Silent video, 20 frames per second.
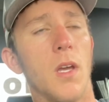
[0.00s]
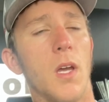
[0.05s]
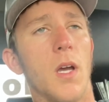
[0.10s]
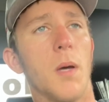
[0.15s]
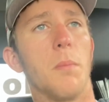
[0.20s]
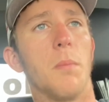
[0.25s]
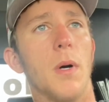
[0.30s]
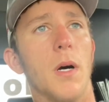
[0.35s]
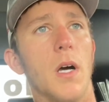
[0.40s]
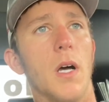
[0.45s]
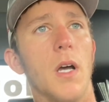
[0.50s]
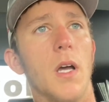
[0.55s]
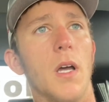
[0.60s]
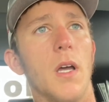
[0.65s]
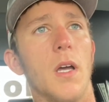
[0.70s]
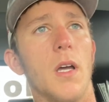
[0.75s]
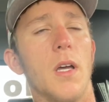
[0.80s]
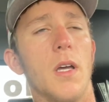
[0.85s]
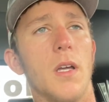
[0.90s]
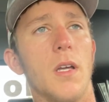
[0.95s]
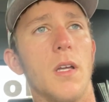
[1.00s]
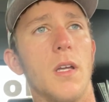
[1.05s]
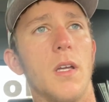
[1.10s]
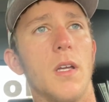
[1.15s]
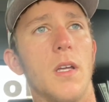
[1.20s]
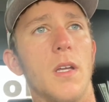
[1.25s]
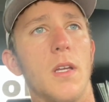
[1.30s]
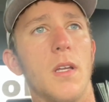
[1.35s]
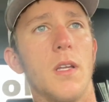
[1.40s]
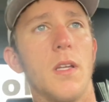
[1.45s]
But
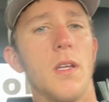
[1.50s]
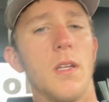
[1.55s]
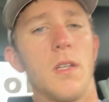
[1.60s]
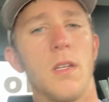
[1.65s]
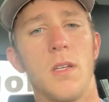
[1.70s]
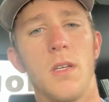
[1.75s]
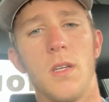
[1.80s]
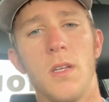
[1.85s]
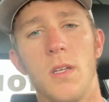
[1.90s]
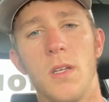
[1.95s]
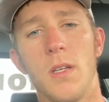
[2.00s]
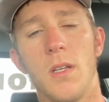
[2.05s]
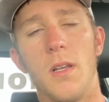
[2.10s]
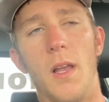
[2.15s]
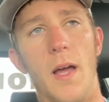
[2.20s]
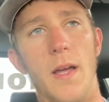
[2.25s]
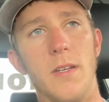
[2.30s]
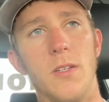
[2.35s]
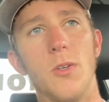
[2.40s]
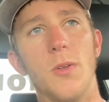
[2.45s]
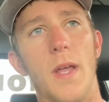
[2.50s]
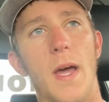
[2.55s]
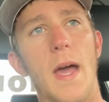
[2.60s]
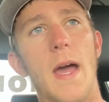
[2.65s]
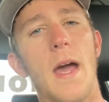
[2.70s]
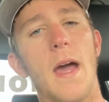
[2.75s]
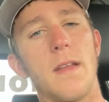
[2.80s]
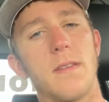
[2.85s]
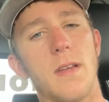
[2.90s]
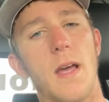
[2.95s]
like doing the
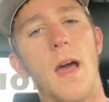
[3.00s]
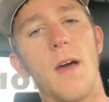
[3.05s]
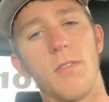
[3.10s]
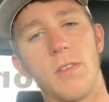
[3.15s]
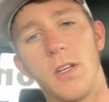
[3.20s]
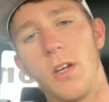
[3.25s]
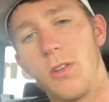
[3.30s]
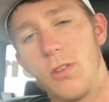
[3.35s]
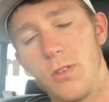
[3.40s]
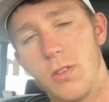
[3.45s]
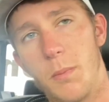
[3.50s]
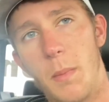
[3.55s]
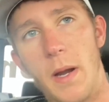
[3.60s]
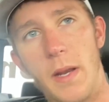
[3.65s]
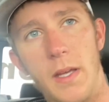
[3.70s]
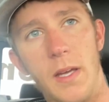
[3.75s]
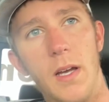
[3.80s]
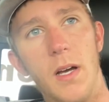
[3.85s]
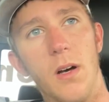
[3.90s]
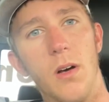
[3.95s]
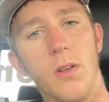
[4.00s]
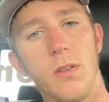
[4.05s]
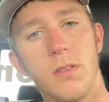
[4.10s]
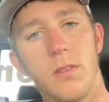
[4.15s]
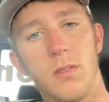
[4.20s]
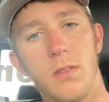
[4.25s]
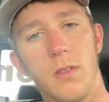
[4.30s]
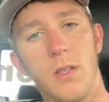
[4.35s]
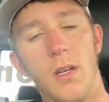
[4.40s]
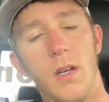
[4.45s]
hats, I have to go through somebody
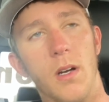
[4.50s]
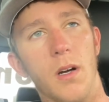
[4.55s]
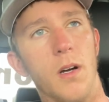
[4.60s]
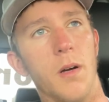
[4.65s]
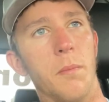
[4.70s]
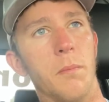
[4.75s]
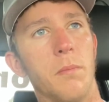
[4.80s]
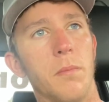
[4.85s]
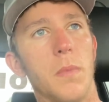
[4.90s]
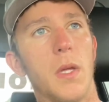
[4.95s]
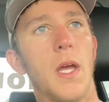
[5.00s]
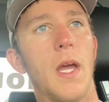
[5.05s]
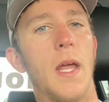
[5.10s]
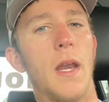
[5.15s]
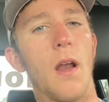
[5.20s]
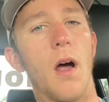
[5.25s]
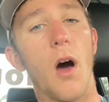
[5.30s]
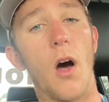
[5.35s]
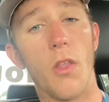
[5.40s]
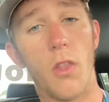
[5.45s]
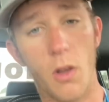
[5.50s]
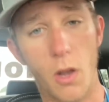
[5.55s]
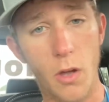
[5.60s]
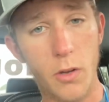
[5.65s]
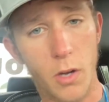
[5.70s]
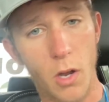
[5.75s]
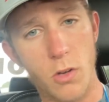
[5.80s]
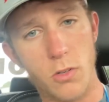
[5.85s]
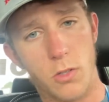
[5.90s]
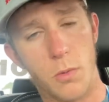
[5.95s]
else. And all the
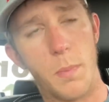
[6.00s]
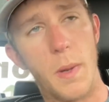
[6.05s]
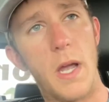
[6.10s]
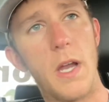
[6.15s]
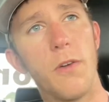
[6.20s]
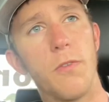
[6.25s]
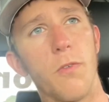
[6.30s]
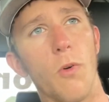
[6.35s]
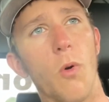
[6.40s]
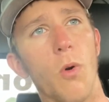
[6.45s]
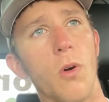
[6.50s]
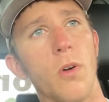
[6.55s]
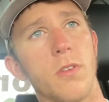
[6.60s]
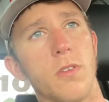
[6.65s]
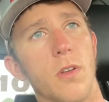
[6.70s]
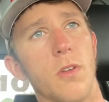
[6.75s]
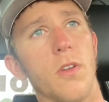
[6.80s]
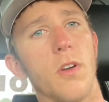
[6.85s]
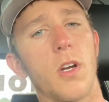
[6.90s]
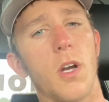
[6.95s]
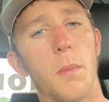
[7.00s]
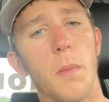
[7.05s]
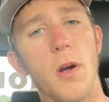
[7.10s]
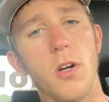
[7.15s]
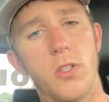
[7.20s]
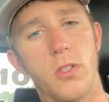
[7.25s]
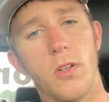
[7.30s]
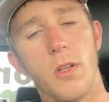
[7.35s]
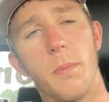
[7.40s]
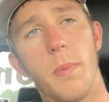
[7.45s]
logos are paid for, so they're
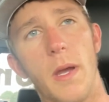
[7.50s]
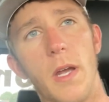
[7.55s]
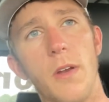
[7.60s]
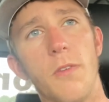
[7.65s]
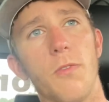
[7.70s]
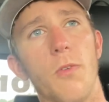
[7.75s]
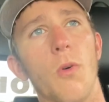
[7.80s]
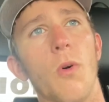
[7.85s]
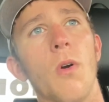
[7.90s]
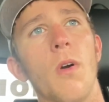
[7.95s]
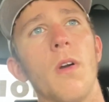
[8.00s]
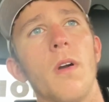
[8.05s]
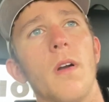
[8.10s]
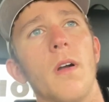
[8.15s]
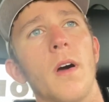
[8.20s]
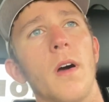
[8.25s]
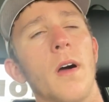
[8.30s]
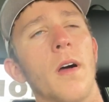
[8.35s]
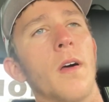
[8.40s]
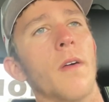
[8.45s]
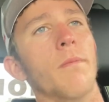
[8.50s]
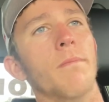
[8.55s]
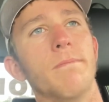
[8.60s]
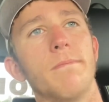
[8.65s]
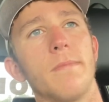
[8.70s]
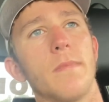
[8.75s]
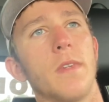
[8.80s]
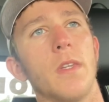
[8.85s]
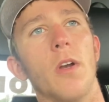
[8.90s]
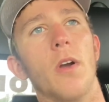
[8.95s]
commercially paid for.
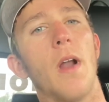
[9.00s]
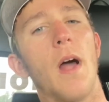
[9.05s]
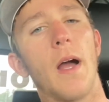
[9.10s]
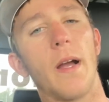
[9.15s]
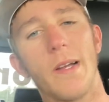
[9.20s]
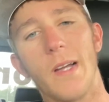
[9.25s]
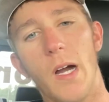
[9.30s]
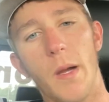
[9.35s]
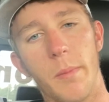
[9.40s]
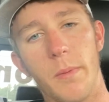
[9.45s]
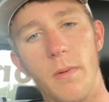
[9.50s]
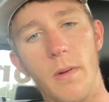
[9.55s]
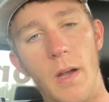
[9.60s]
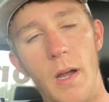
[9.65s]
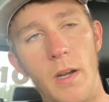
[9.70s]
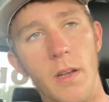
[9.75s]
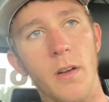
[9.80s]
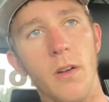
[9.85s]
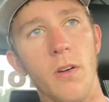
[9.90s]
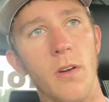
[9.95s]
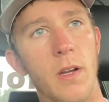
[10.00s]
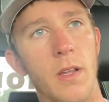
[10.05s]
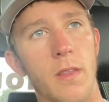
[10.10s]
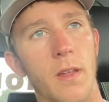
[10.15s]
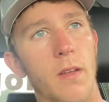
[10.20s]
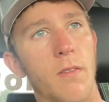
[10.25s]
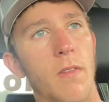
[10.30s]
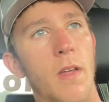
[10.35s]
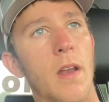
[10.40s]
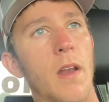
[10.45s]
They're not copyrighted or
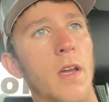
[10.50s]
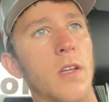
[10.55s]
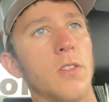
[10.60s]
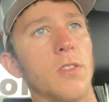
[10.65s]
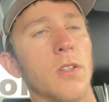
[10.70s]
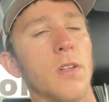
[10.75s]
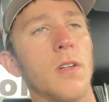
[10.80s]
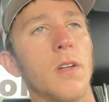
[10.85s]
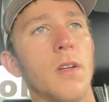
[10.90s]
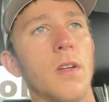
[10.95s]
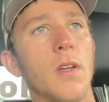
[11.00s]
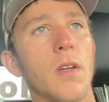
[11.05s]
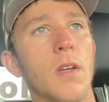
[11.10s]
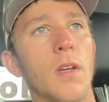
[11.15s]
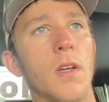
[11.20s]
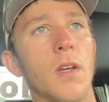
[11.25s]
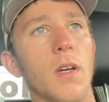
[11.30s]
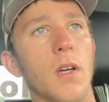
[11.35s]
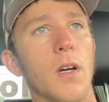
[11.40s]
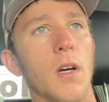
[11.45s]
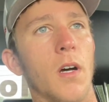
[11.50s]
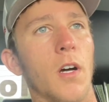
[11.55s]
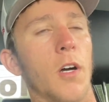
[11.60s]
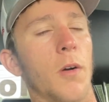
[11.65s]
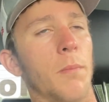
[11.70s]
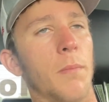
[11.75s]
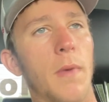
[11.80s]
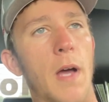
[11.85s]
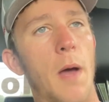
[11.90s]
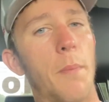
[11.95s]
anything of that nature.
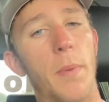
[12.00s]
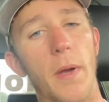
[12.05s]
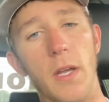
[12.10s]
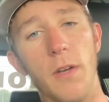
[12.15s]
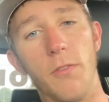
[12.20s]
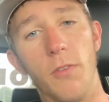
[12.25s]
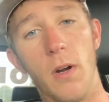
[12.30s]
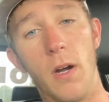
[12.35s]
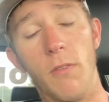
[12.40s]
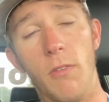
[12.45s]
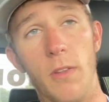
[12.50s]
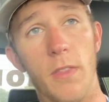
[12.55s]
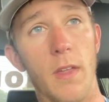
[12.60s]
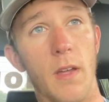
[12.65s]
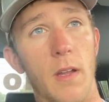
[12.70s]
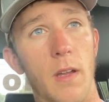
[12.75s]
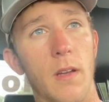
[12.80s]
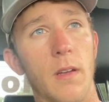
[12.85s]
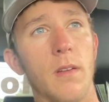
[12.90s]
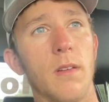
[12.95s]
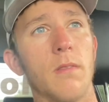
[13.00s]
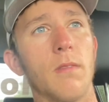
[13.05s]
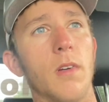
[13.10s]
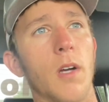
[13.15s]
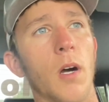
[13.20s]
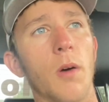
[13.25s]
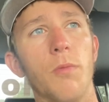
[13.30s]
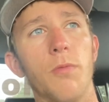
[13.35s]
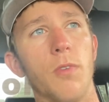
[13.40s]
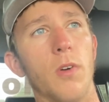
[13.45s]
I paid for everything
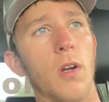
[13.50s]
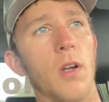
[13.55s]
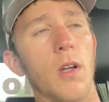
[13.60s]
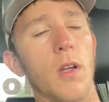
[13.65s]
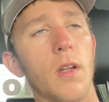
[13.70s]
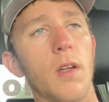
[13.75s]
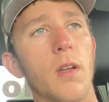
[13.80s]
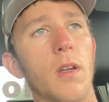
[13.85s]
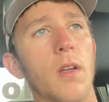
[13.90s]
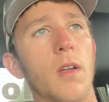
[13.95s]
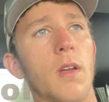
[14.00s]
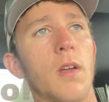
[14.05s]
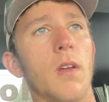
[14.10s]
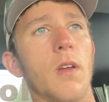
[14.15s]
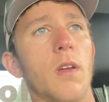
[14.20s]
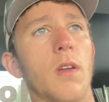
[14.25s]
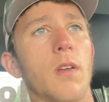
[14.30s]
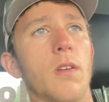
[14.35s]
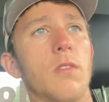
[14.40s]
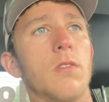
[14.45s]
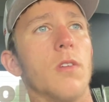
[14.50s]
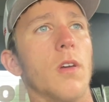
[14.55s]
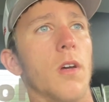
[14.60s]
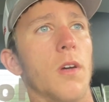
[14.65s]
up front, so